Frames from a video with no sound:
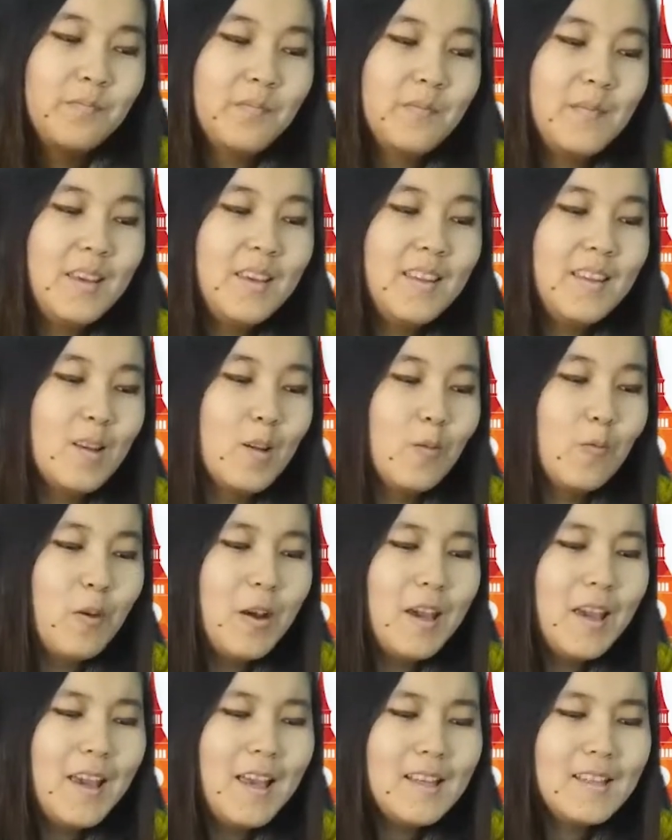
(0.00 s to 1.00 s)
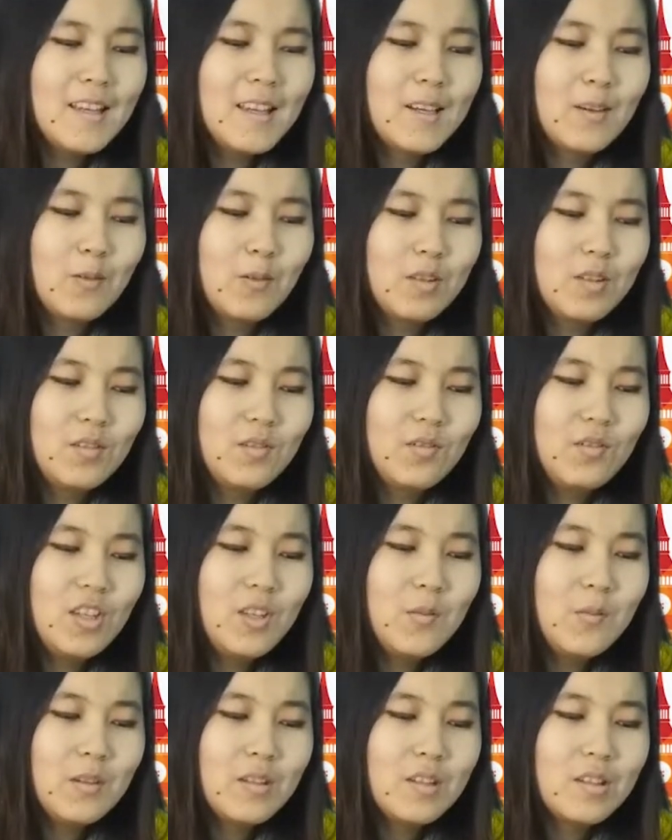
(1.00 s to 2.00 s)
In a way that was
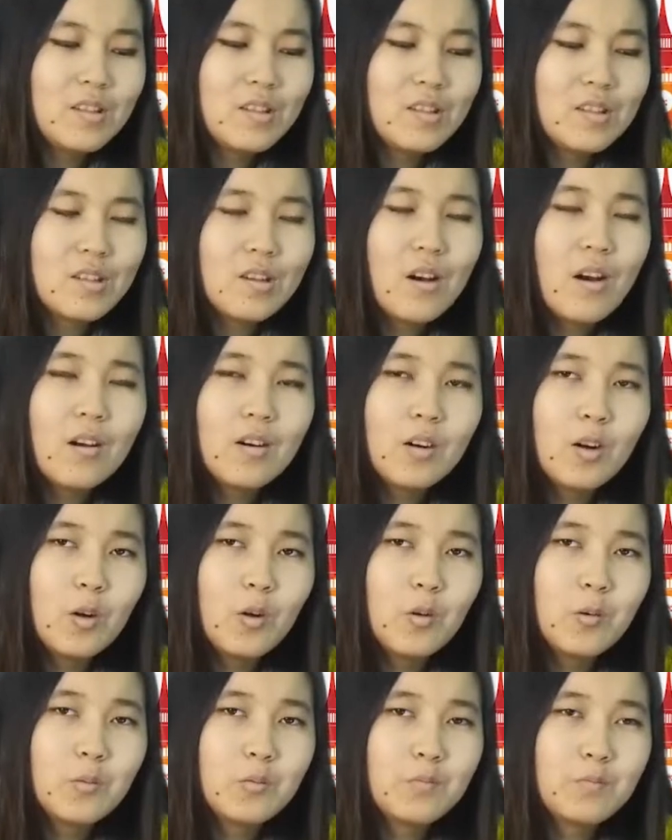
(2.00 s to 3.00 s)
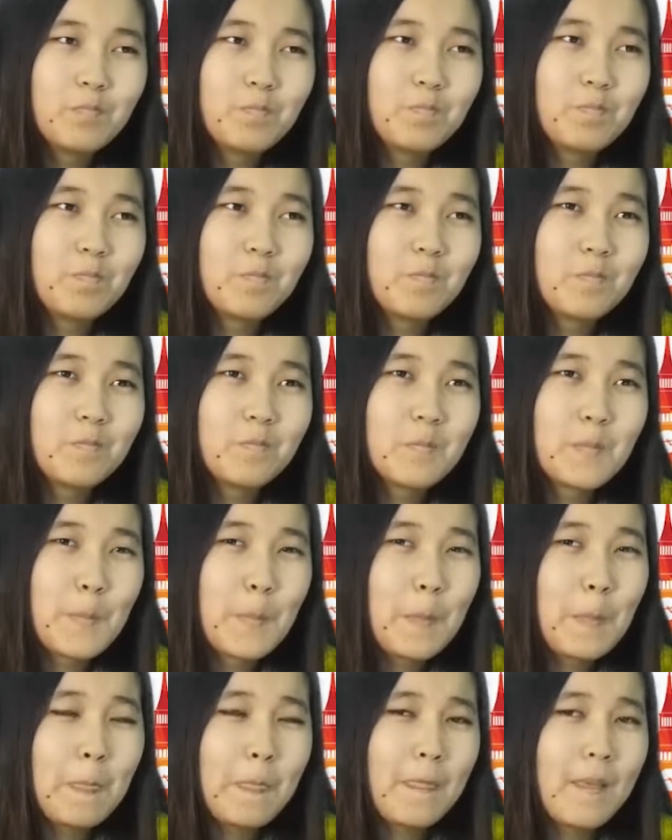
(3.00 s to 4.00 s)
deemed thorough,
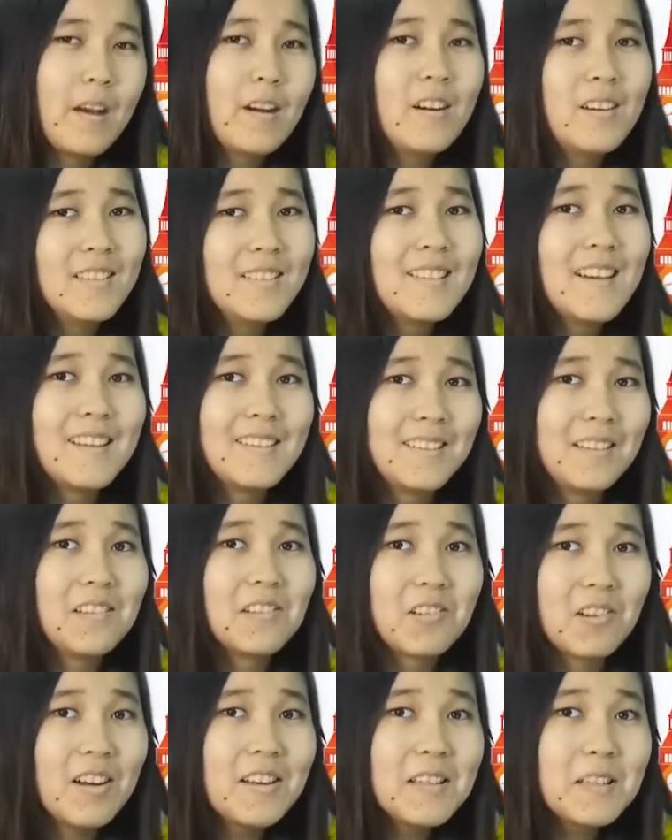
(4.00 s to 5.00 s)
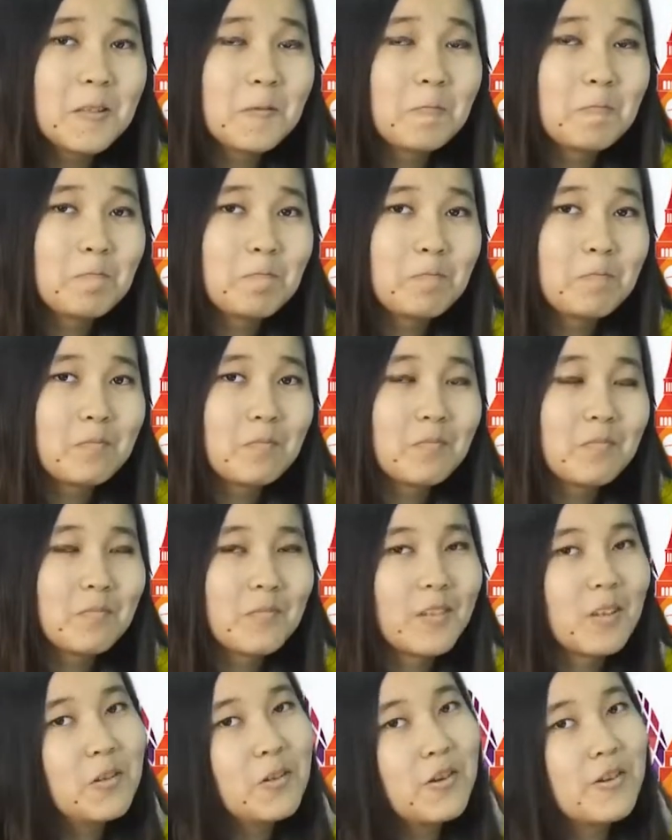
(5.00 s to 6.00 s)
redundant, right?
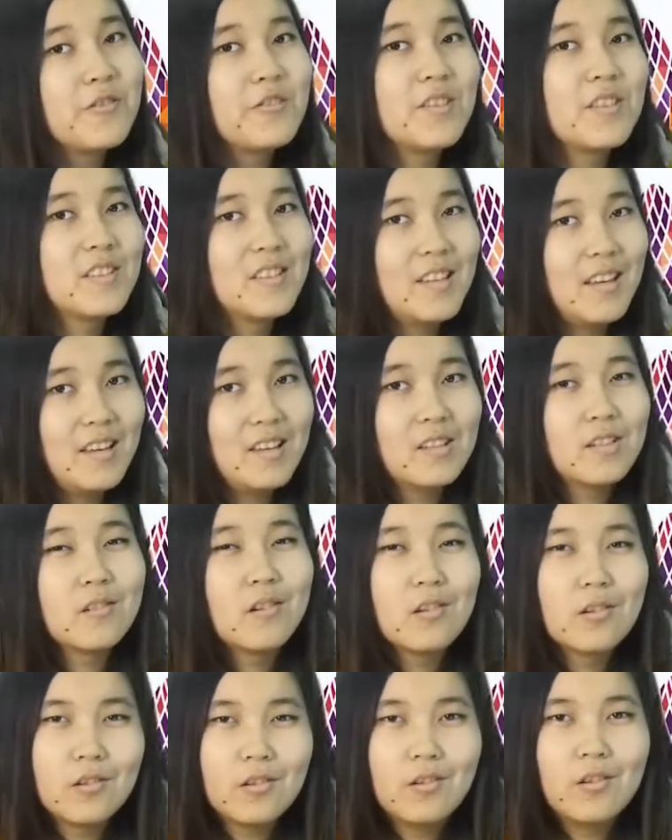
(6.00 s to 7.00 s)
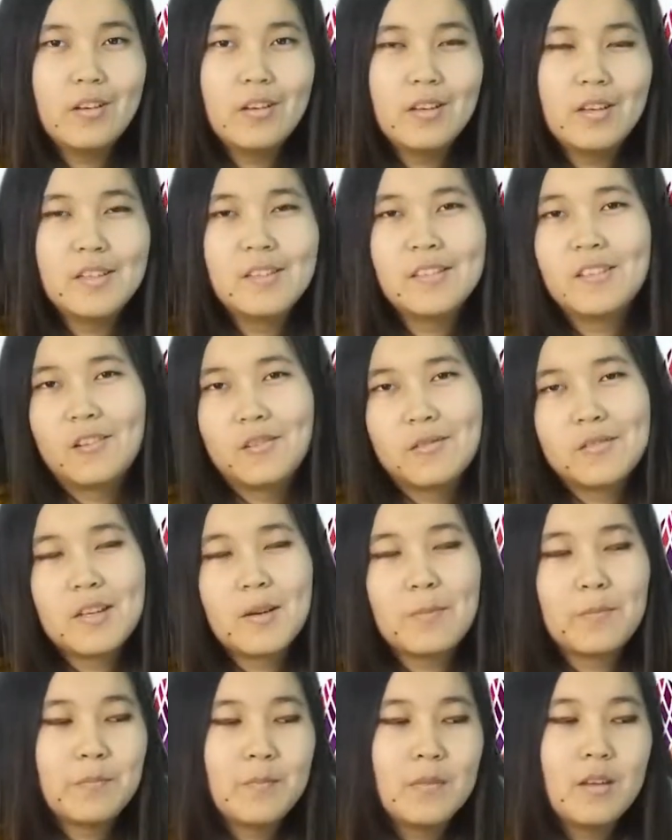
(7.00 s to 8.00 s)
You can just say thoroughly instead of
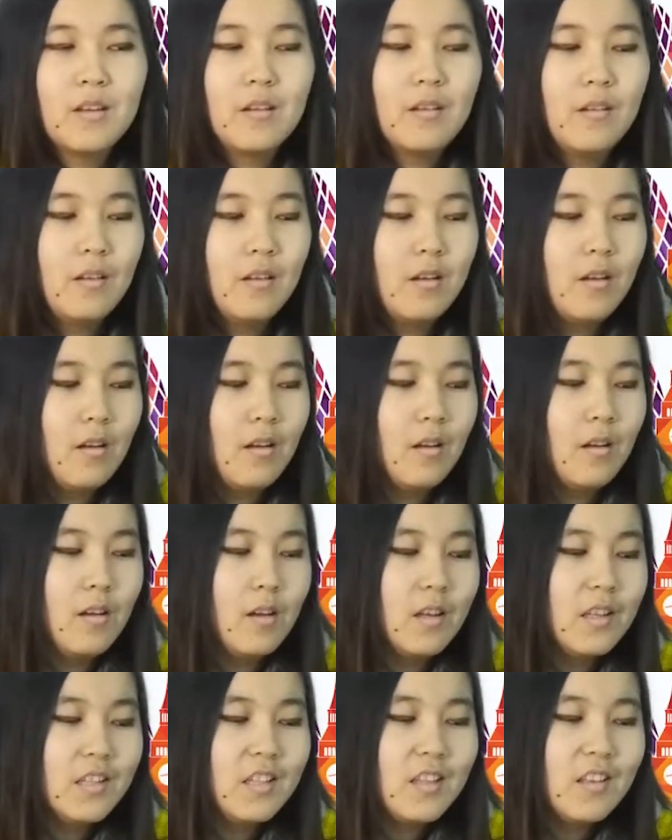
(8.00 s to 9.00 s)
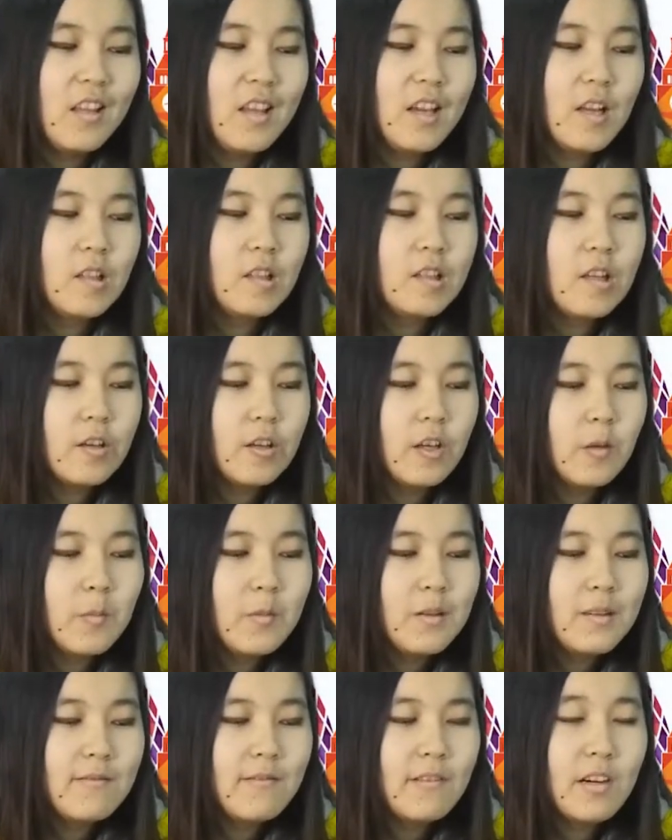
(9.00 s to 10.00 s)
them. The legal
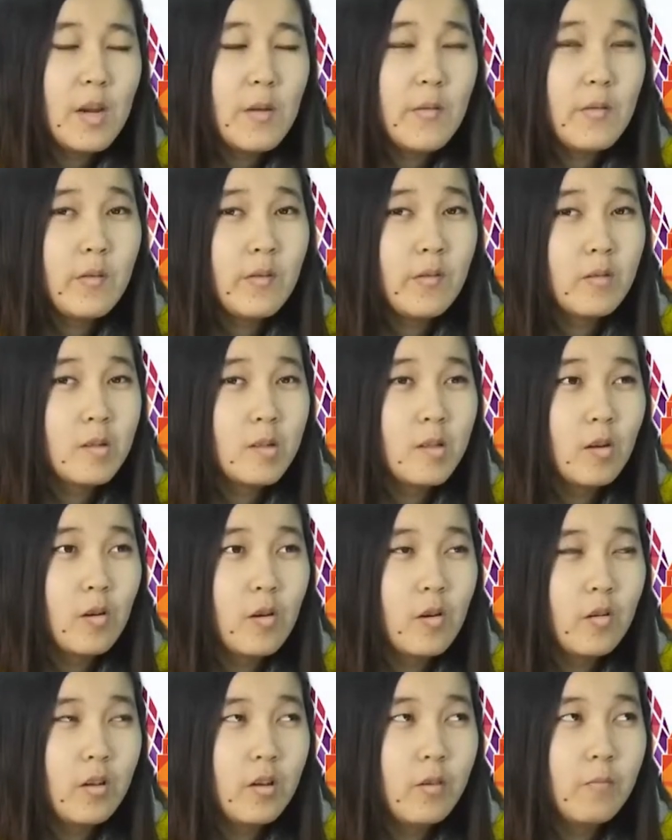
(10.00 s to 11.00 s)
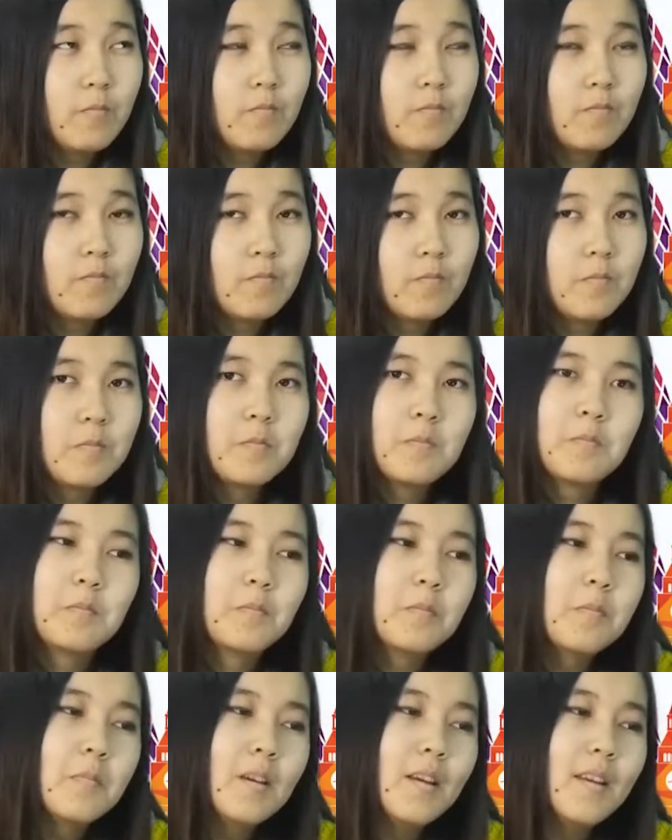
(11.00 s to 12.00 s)
documents were reviewed thoroughly.
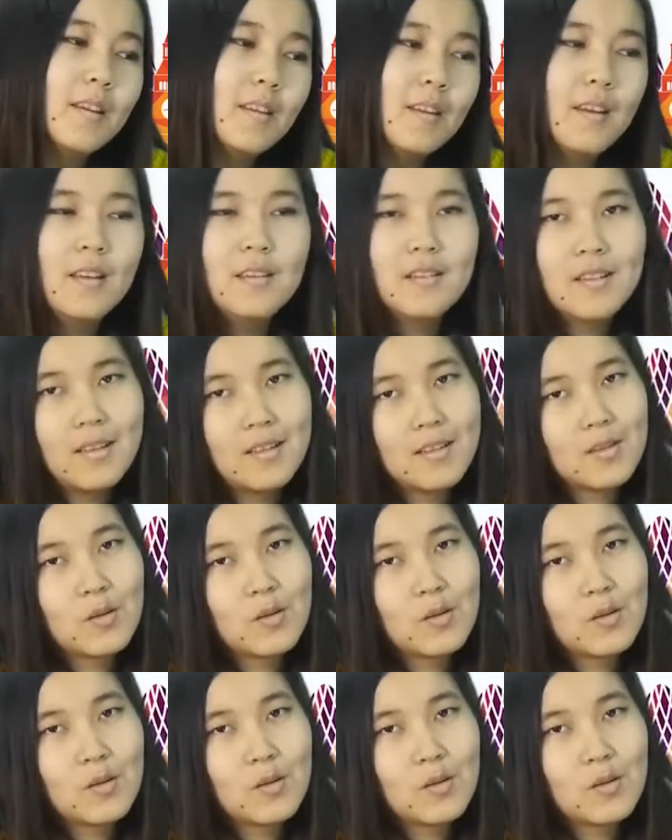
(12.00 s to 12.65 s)
And that's